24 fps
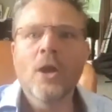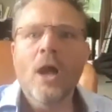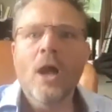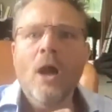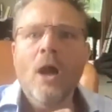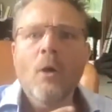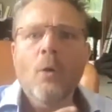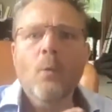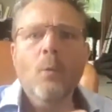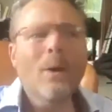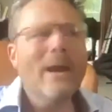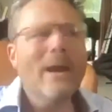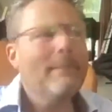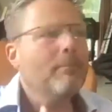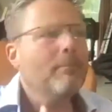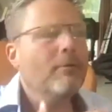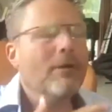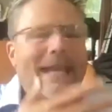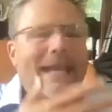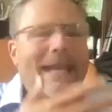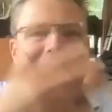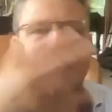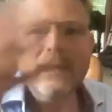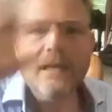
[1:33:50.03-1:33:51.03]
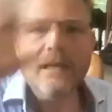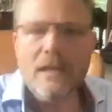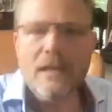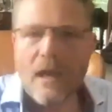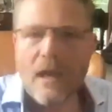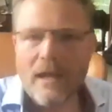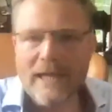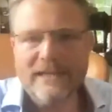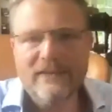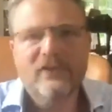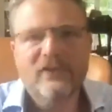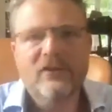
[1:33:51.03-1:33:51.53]
We're bringing
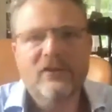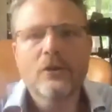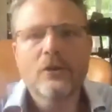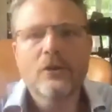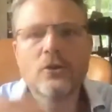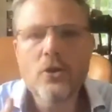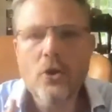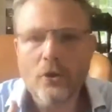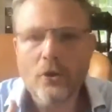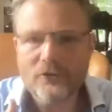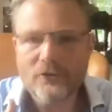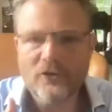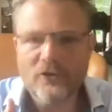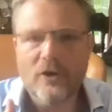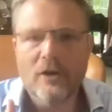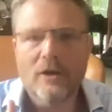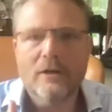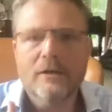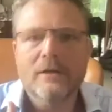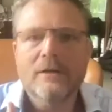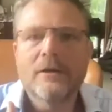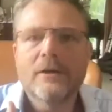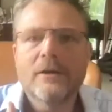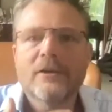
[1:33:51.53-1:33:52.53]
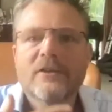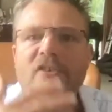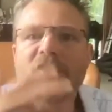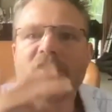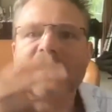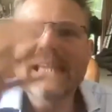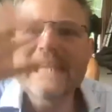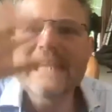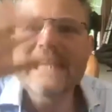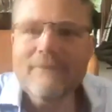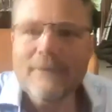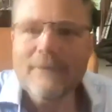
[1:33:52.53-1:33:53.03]
light, not darkness,
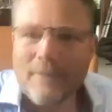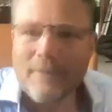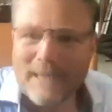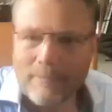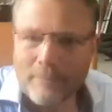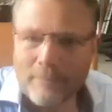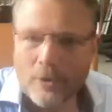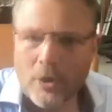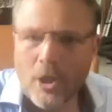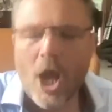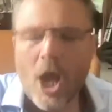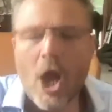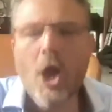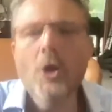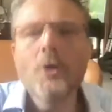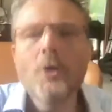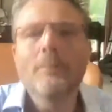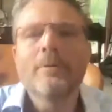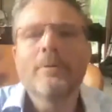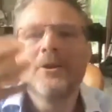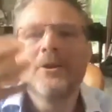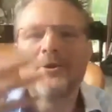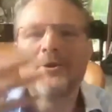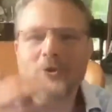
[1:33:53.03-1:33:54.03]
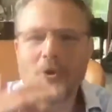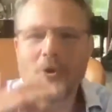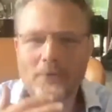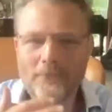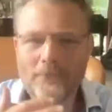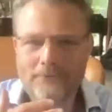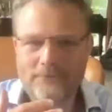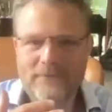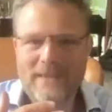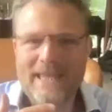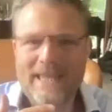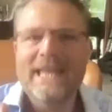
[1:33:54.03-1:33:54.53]
giving people hope, not
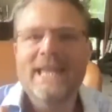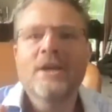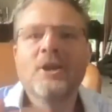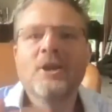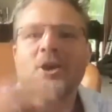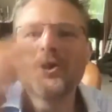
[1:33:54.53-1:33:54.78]
fear,